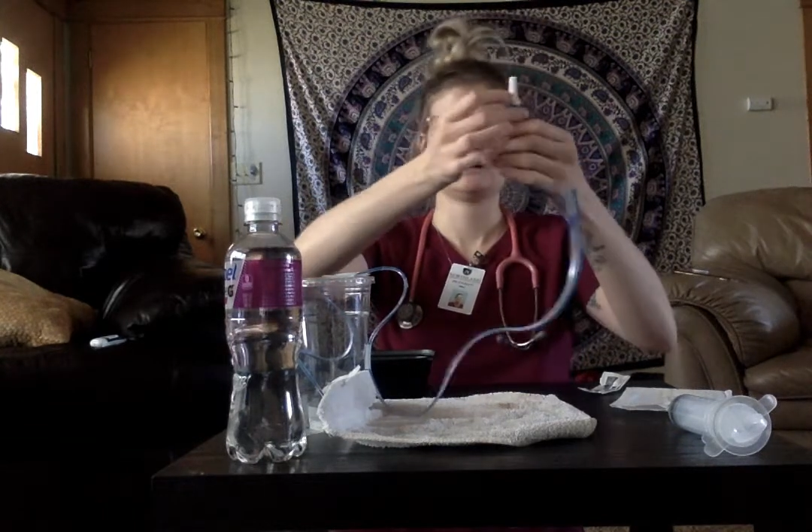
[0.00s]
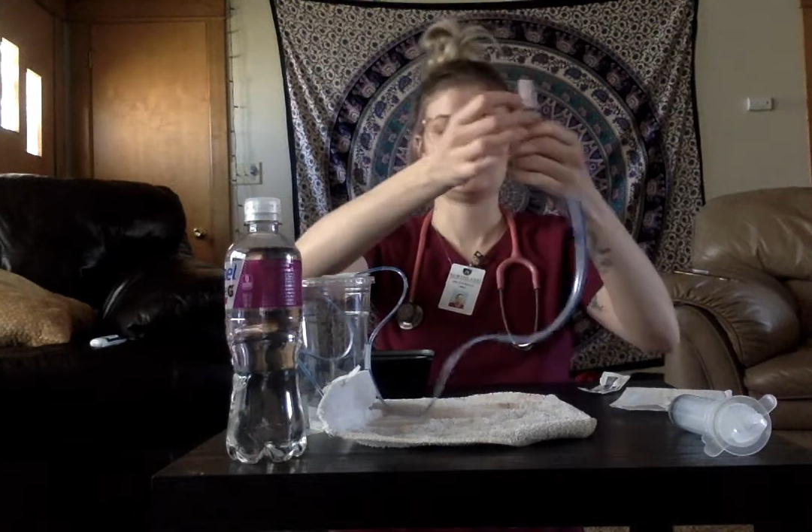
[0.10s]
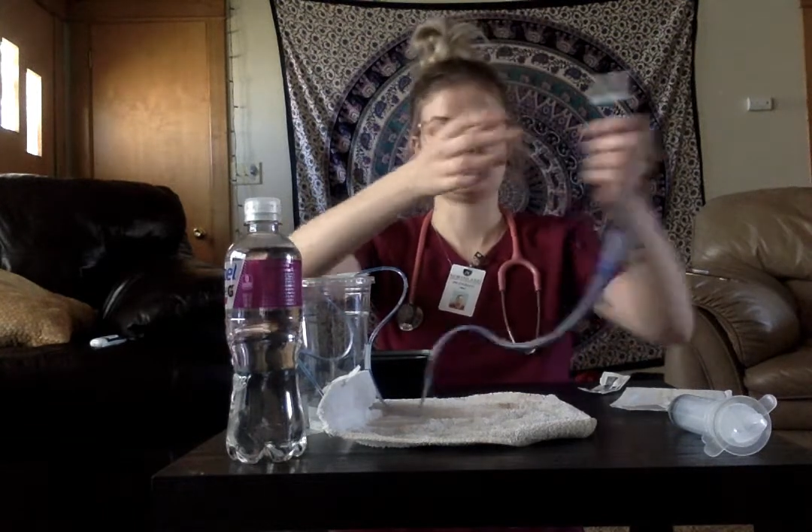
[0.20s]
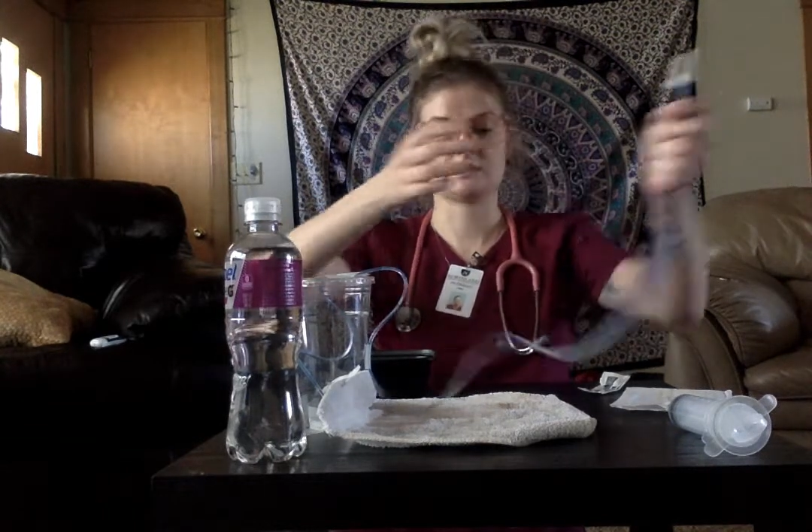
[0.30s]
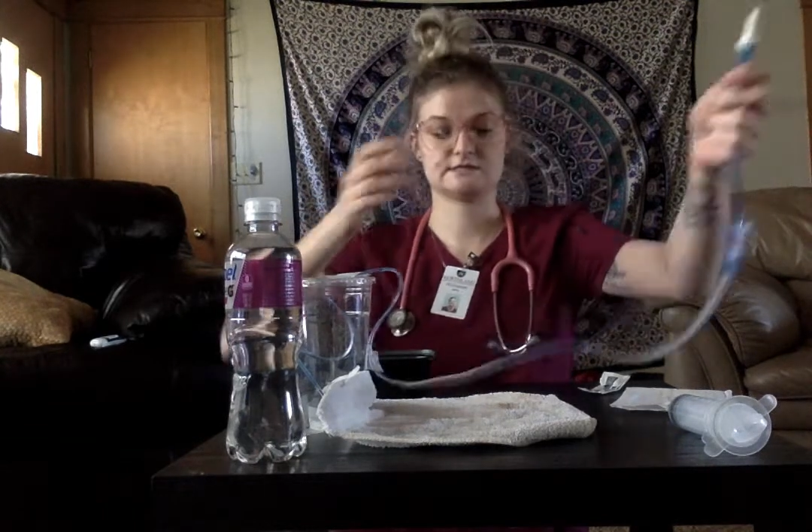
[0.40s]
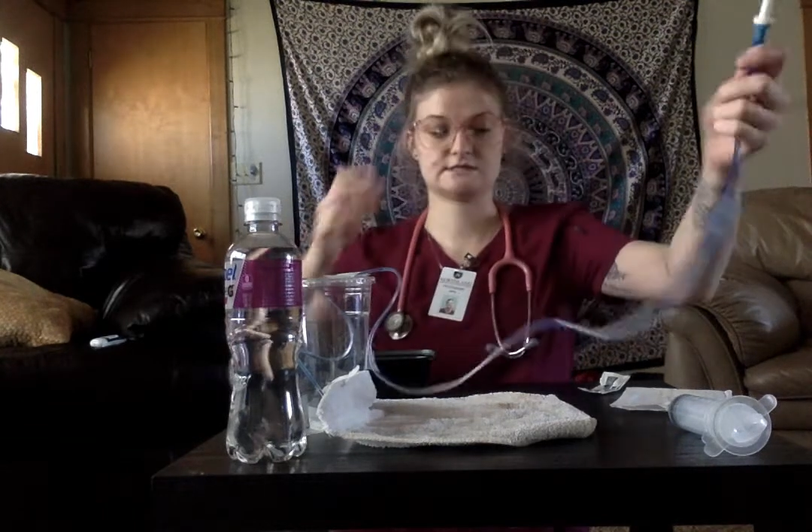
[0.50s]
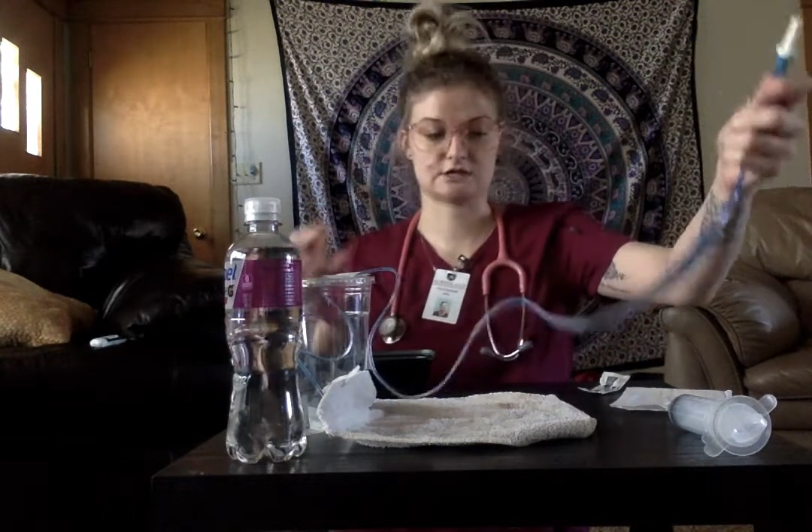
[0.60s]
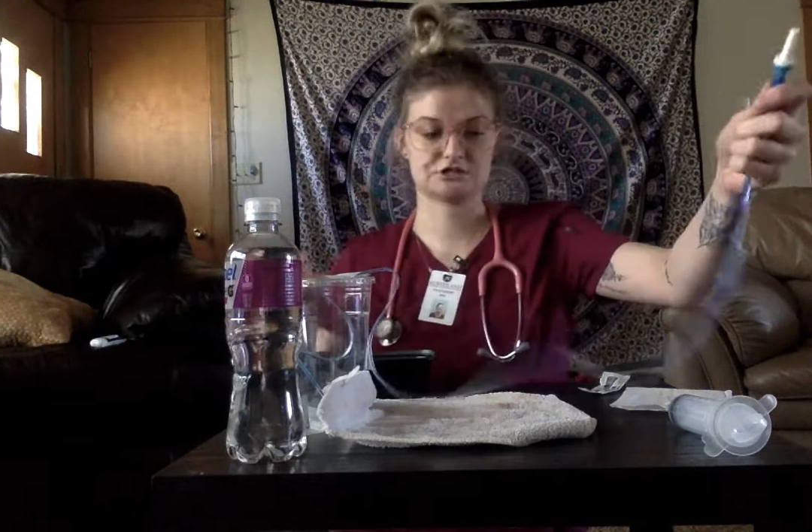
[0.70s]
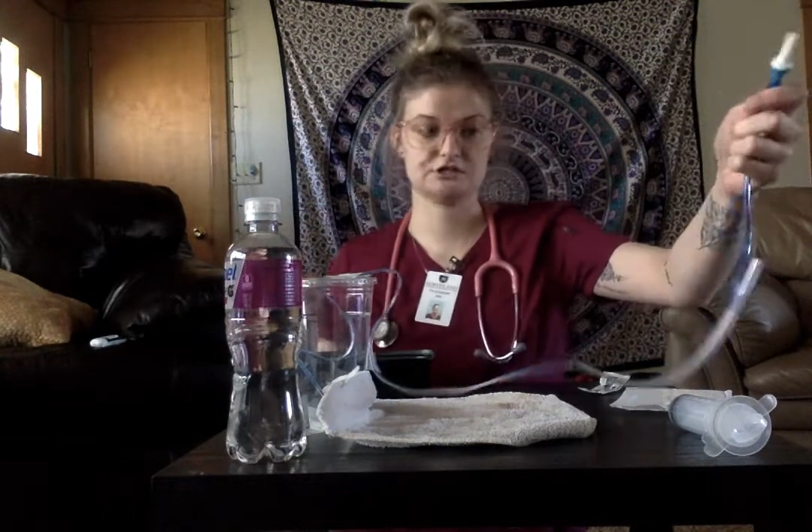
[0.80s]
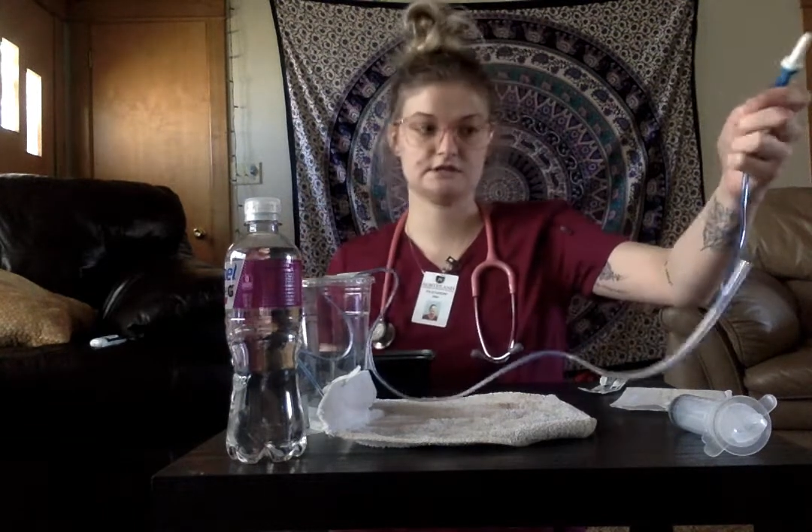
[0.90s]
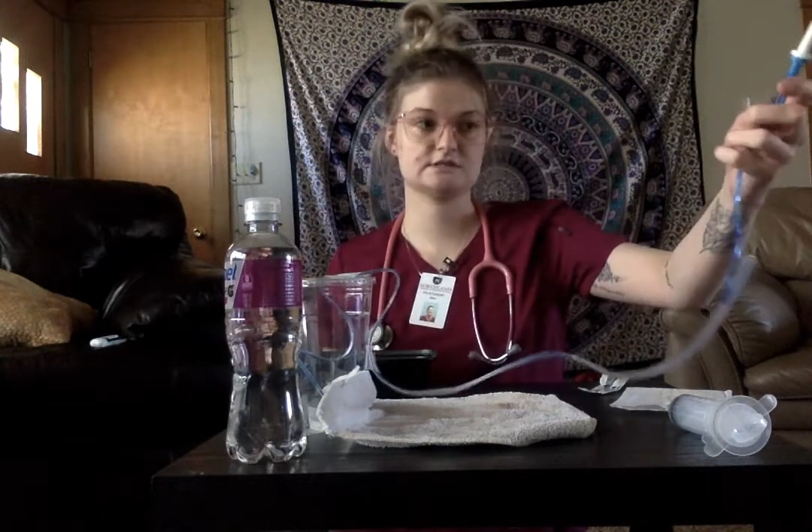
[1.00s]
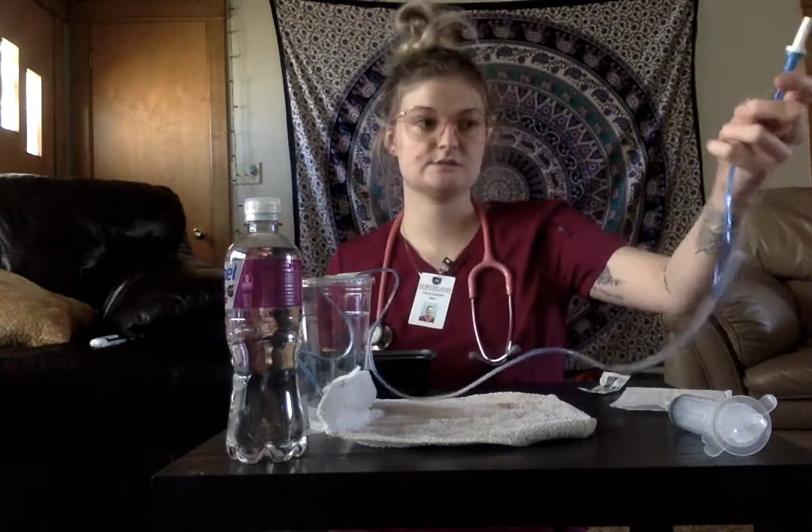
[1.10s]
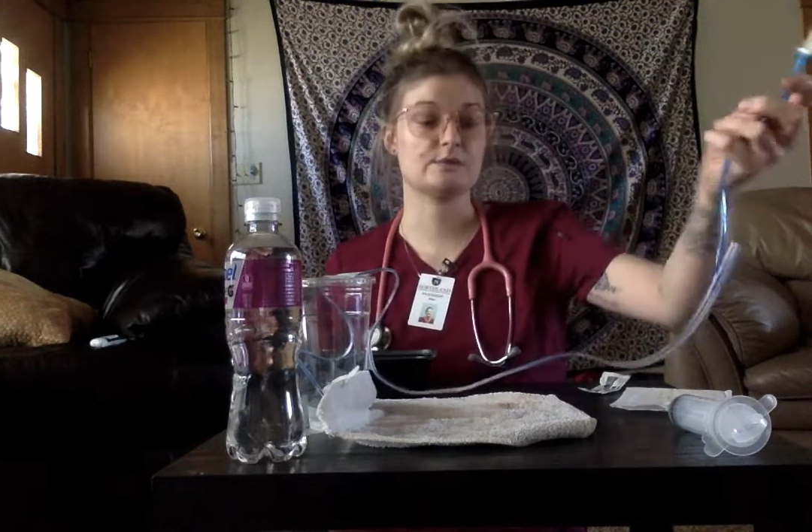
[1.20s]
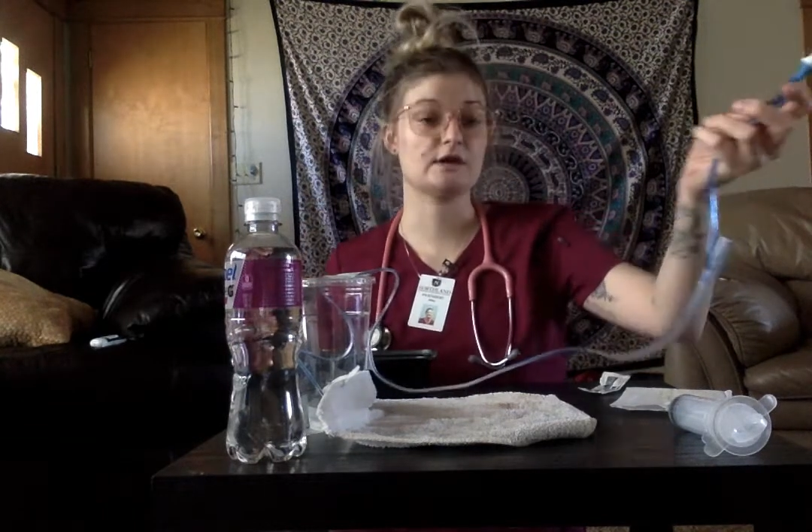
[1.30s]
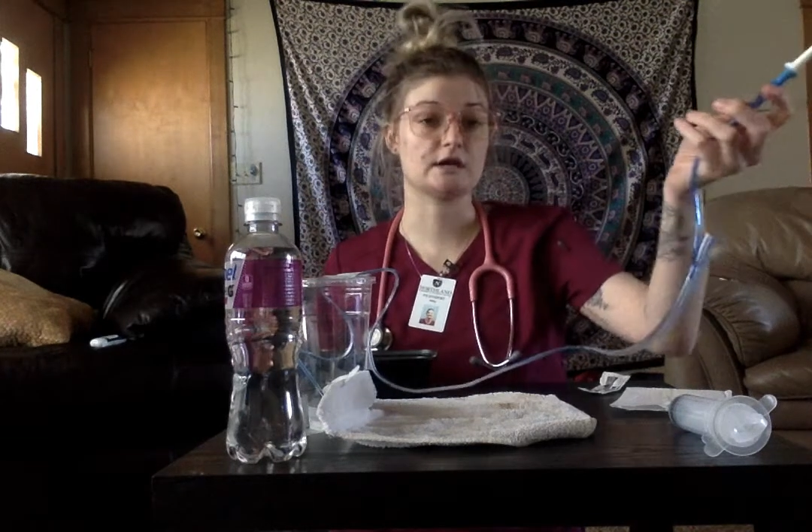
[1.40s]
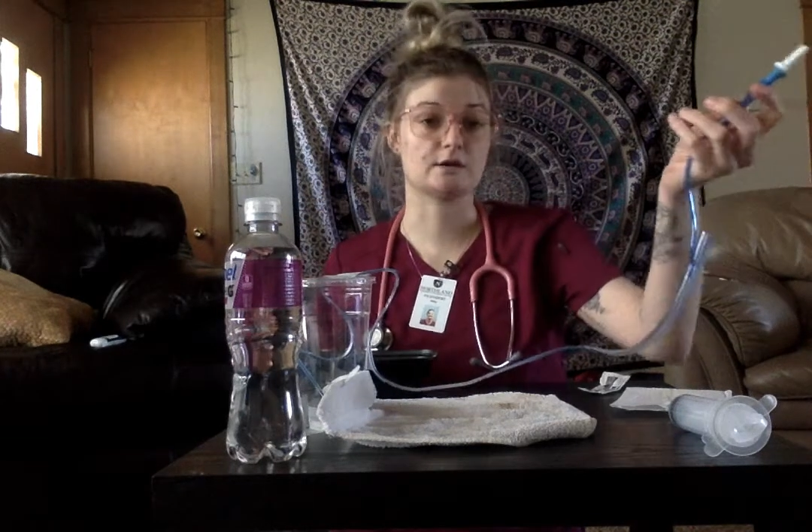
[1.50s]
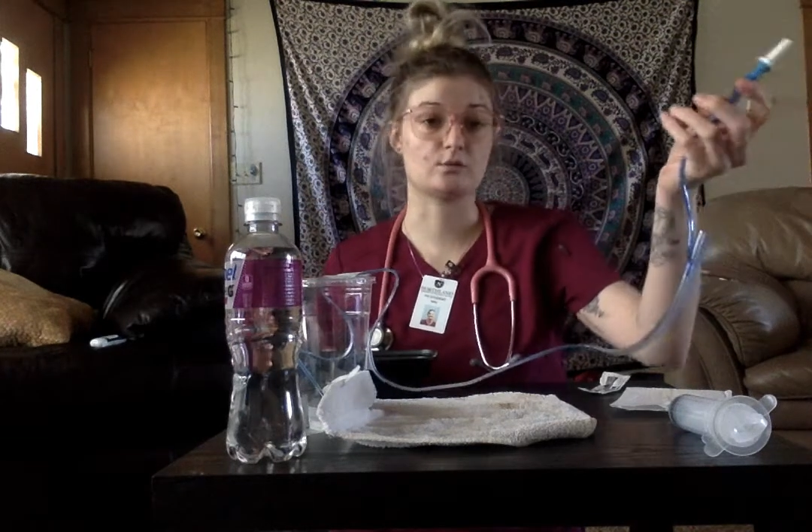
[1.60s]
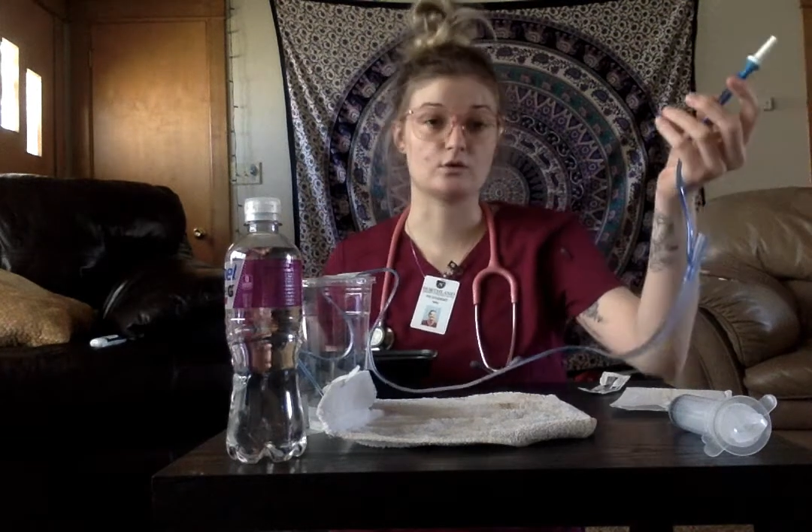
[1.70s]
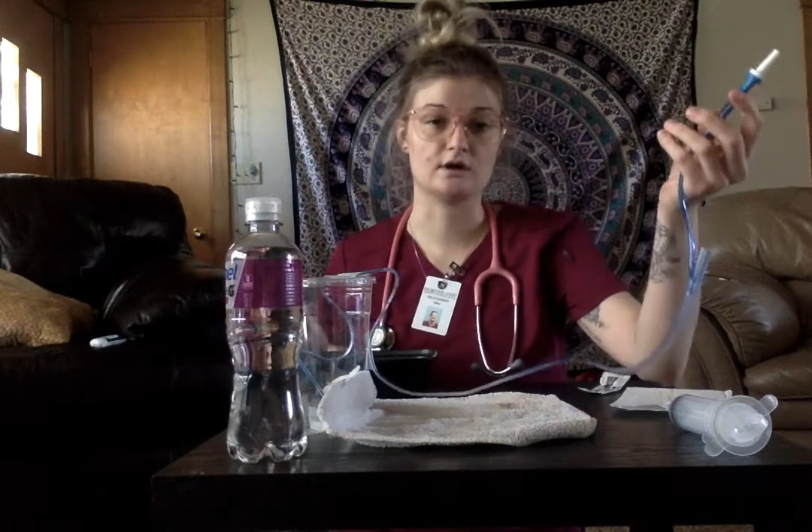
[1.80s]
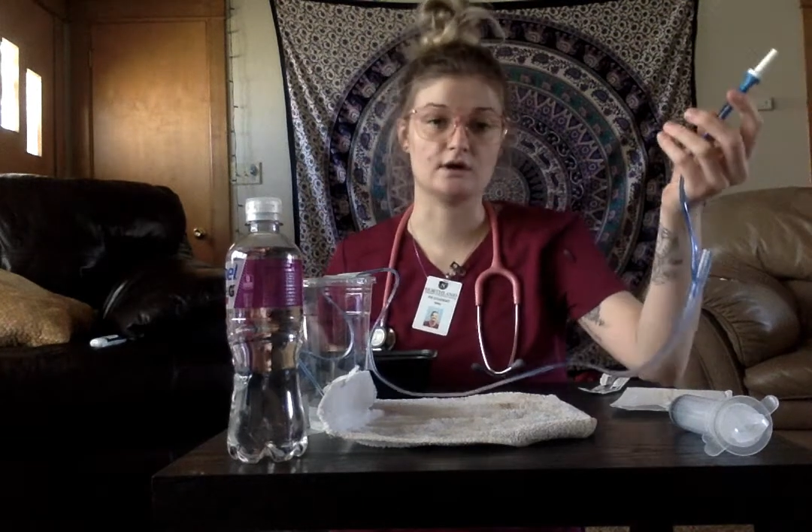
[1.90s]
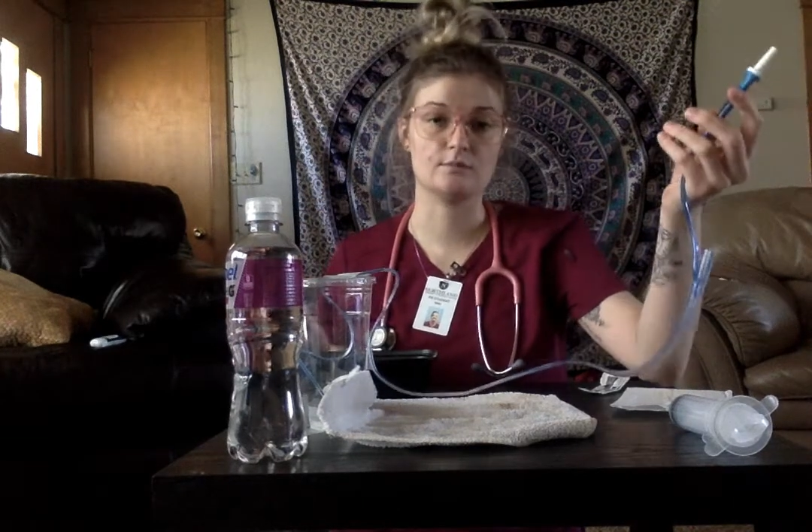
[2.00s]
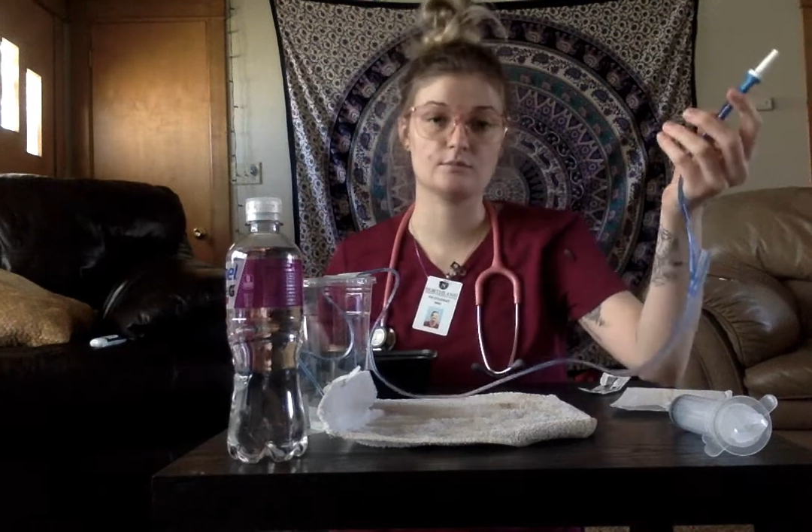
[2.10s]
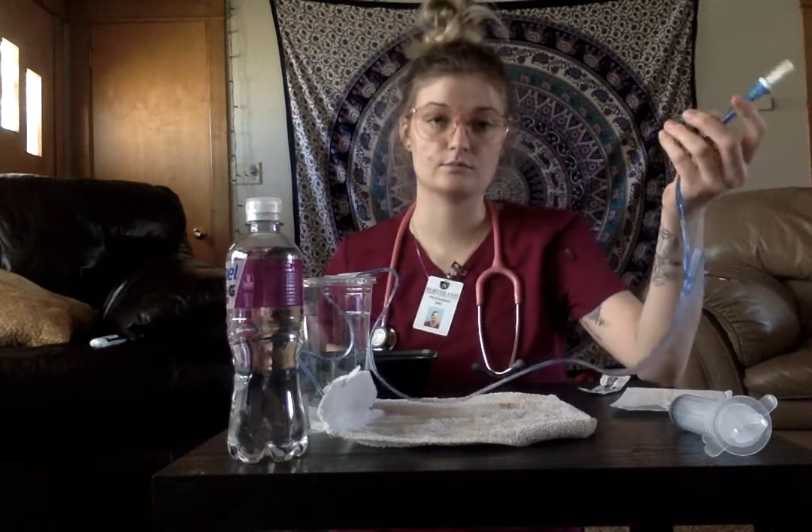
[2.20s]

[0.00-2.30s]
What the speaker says: apply suction depending on what